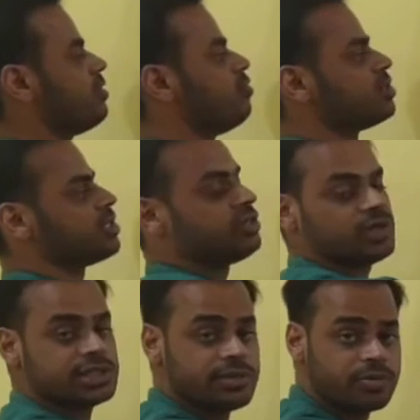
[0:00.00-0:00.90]
that force is
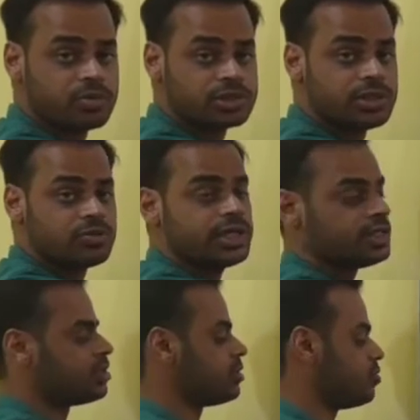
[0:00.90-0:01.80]
inversely proportional to the
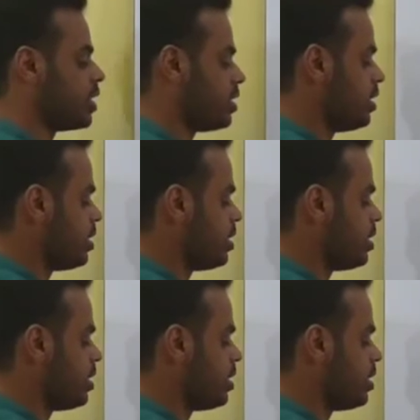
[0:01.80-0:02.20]
distance square.